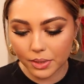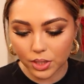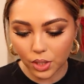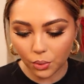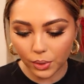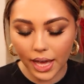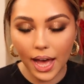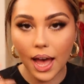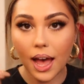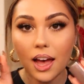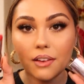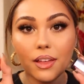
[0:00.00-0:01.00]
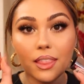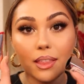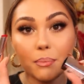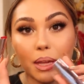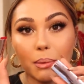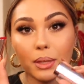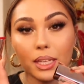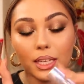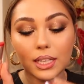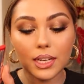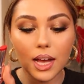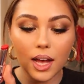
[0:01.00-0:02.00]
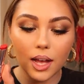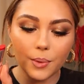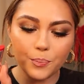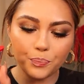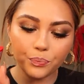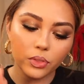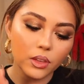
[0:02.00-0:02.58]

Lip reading: So we have the Maybelline,